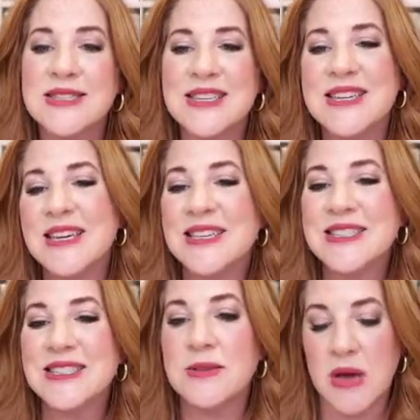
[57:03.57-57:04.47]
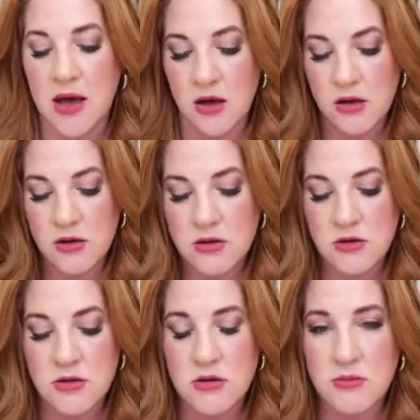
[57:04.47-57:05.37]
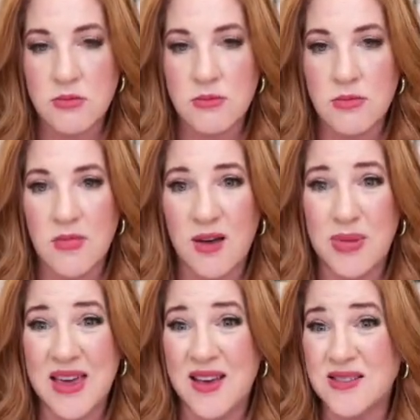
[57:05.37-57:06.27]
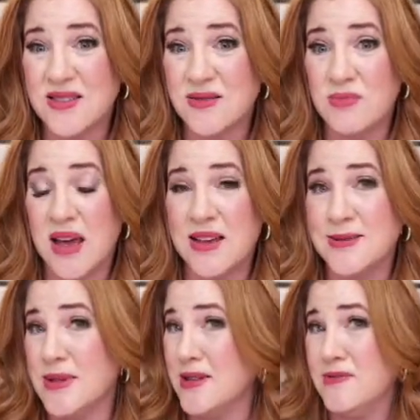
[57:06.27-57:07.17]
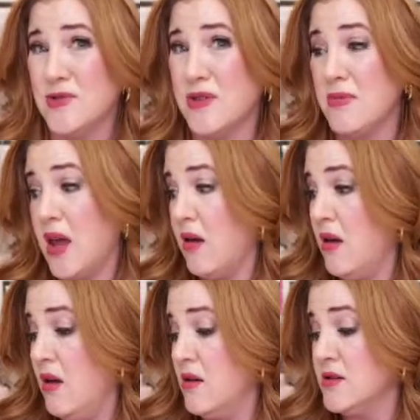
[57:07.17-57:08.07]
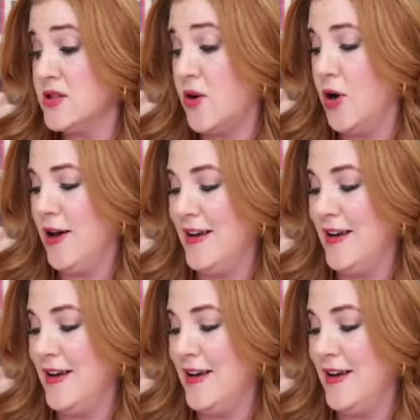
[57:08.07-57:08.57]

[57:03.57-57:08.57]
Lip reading: sending this in the mail because my husband lives with me. So